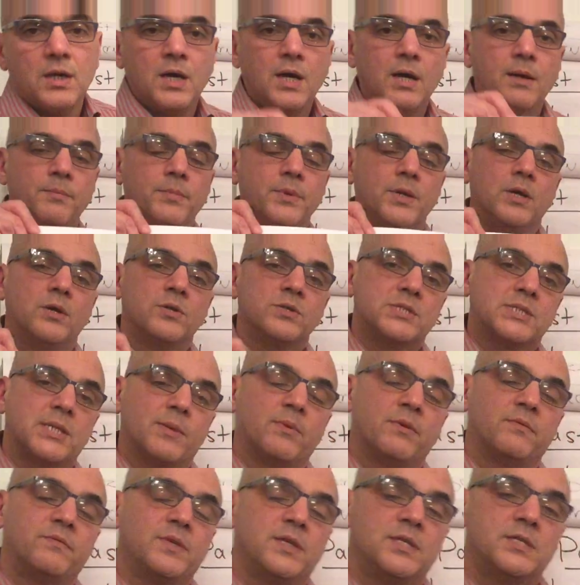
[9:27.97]
upload
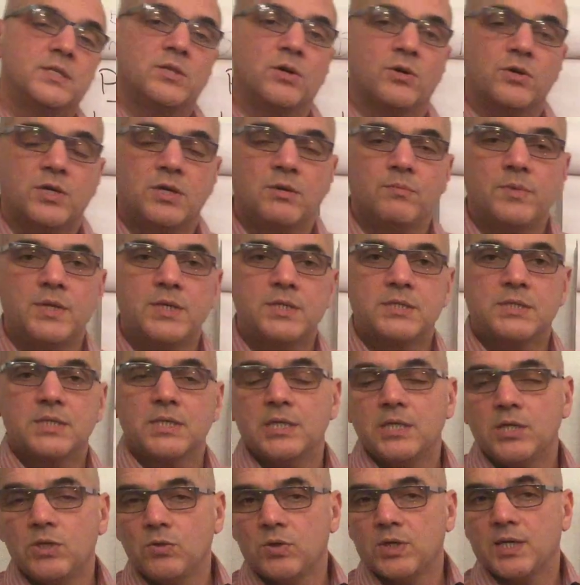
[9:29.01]
some of these documents
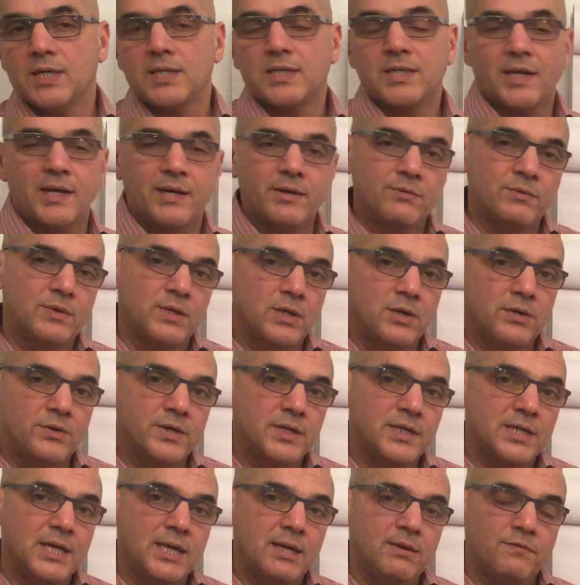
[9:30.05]
that you can download
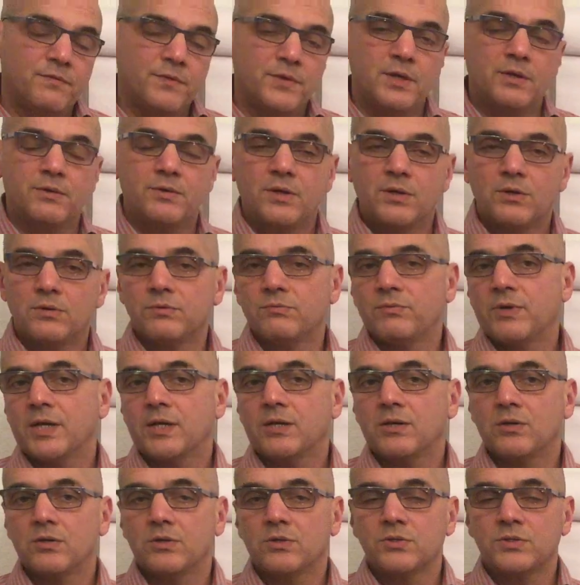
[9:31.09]
and keep for your own
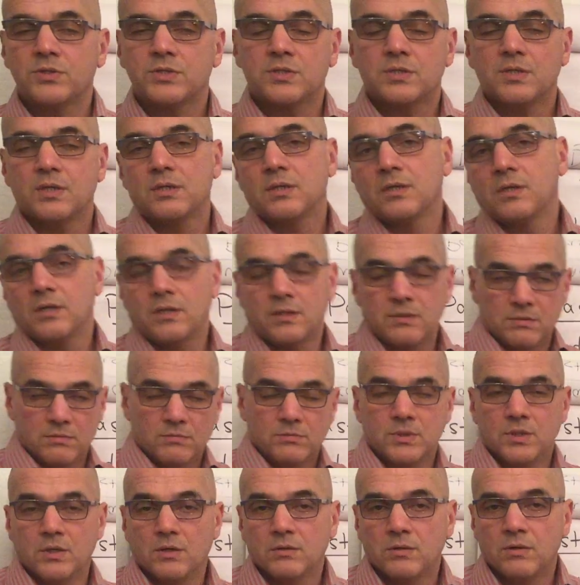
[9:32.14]
records, and
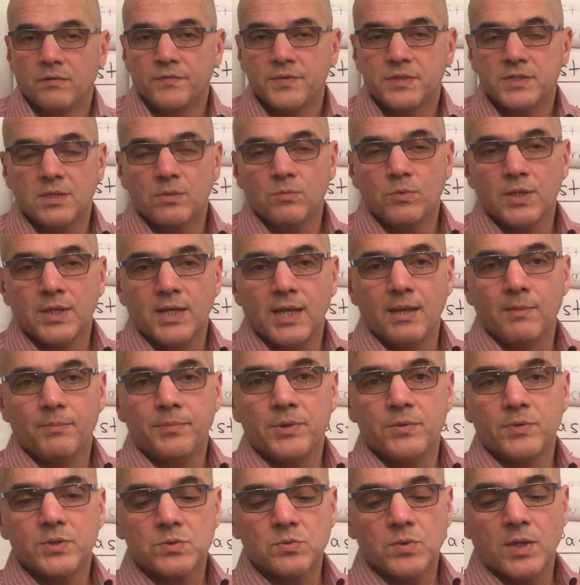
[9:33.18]
obviously will help
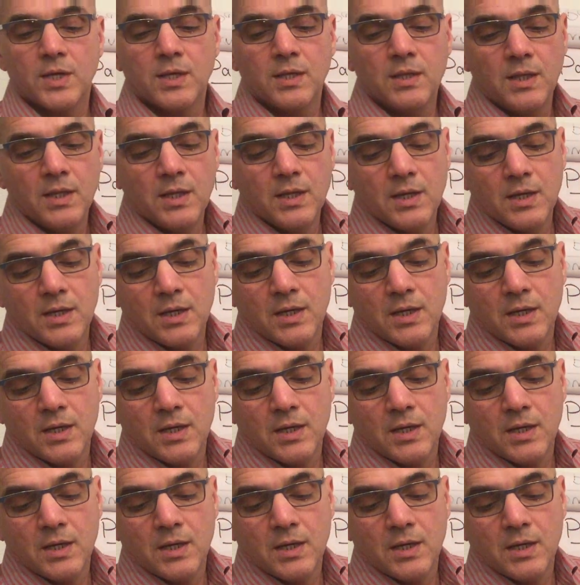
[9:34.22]
you as well.